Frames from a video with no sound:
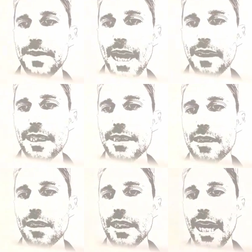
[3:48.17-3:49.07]
now let's
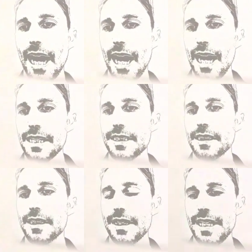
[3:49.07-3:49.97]
look at
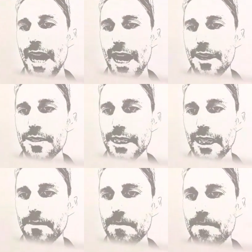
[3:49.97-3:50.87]
the
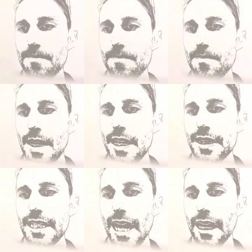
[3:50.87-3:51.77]
area.
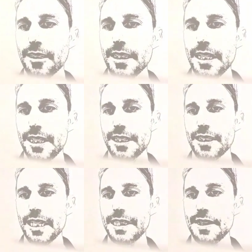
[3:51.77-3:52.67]
The area
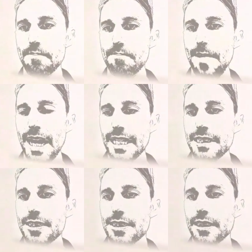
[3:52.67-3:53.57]
here is the
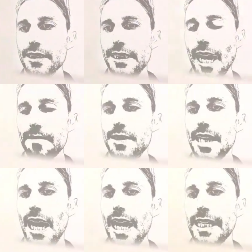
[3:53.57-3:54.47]
base times
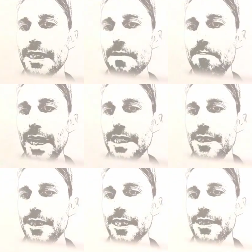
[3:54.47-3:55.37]
the height. The
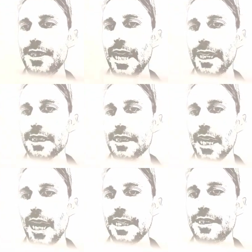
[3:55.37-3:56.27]
base is in seconds, the
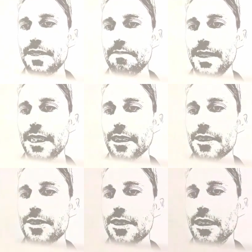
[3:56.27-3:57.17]
height's in
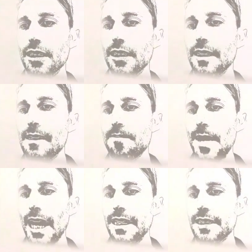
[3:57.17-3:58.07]
meters.
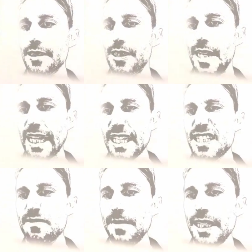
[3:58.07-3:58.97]
And
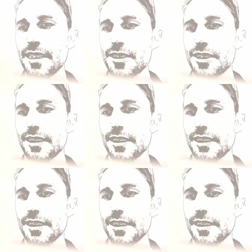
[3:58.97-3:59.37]
seconds, meters